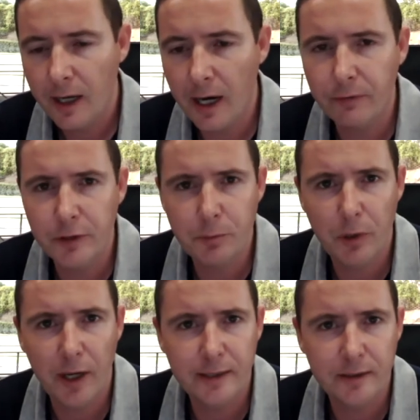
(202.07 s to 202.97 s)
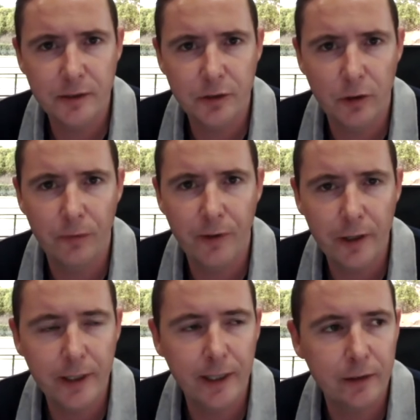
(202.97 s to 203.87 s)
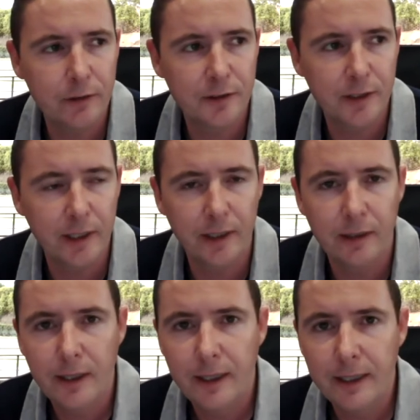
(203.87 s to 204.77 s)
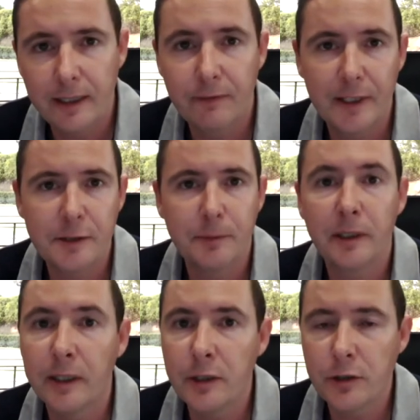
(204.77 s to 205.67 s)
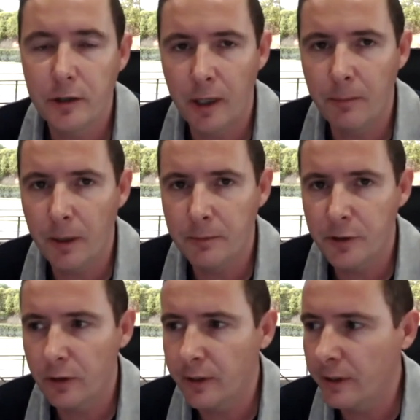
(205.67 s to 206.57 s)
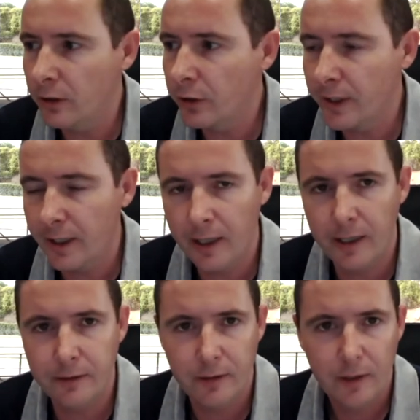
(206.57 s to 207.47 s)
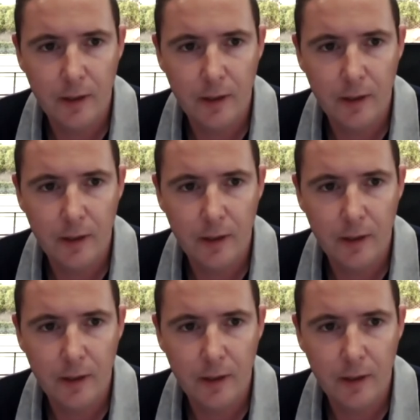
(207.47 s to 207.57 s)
average prices so a very interesting investment niche i'm, I'm certainly looking at